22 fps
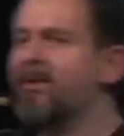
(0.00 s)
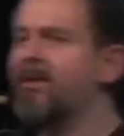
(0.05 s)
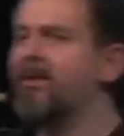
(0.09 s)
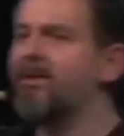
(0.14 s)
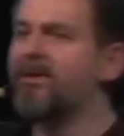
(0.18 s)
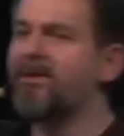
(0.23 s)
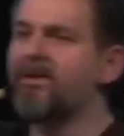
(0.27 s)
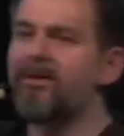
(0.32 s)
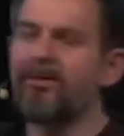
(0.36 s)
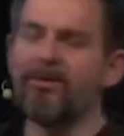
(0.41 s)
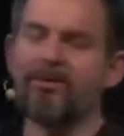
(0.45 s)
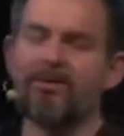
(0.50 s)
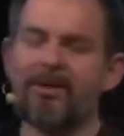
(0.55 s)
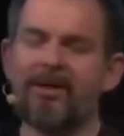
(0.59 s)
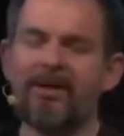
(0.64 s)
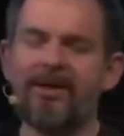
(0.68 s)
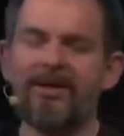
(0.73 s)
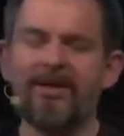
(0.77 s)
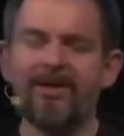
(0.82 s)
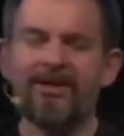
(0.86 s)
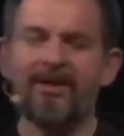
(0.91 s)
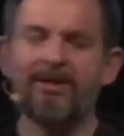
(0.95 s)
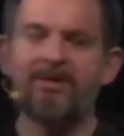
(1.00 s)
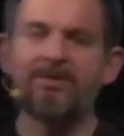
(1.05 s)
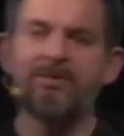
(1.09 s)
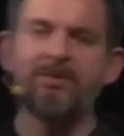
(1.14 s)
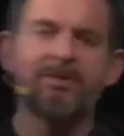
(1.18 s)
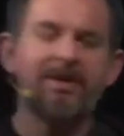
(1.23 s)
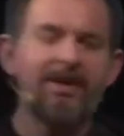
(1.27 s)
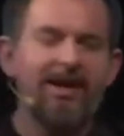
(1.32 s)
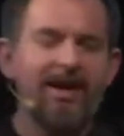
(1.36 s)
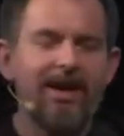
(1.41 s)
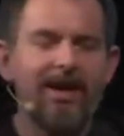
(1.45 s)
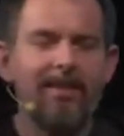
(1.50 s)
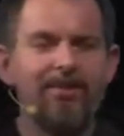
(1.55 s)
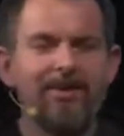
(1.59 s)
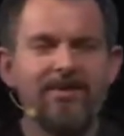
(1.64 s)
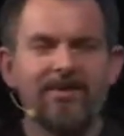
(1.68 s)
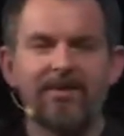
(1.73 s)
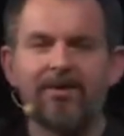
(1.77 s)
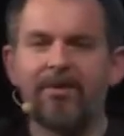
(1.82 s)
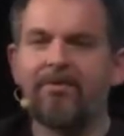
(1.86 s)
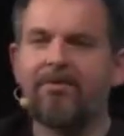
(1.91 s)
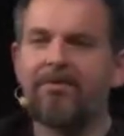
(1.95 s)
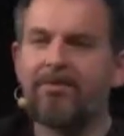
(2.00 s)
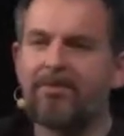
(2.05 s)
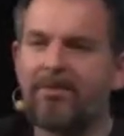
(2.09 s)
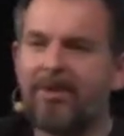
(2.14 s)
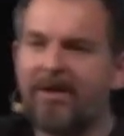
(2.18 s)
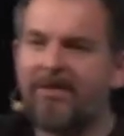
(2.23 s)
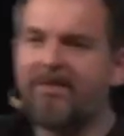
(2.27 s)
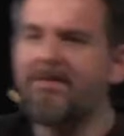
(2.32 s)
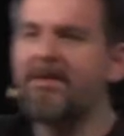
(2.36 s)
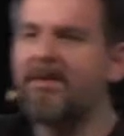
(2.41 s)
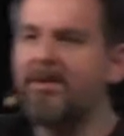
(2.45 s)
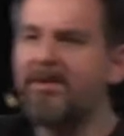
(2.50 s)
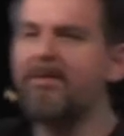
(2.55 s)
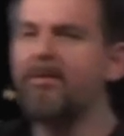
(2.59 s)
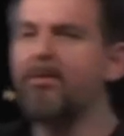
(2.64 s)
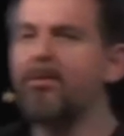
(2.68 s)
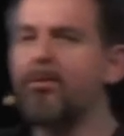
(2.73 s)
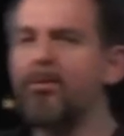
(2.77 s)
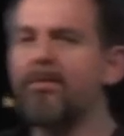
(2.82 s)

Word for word: And he told me, uh, colleagues uh, told me,